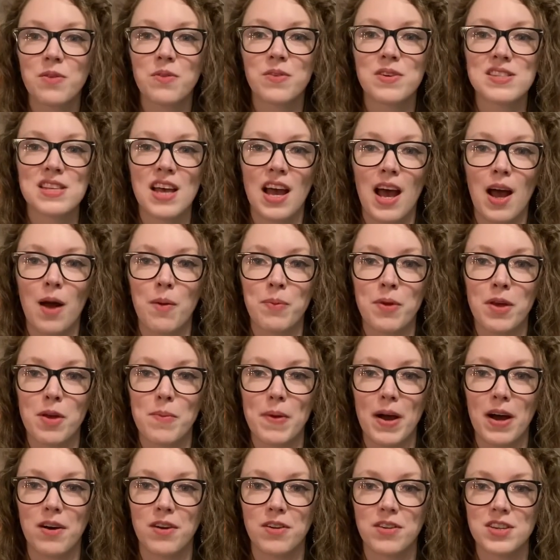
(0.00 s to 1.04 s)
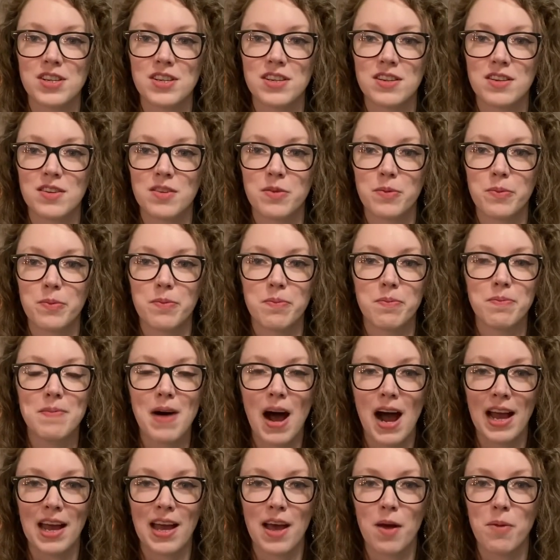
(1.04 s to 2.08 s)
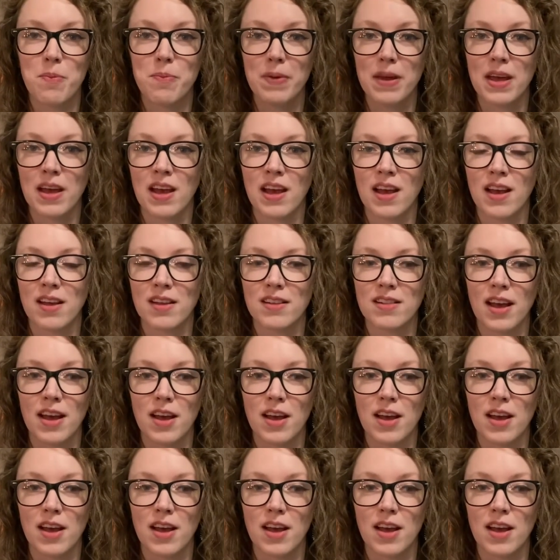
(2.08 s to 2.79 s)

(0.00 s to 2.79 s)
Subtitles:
wasn't happy about Maya being,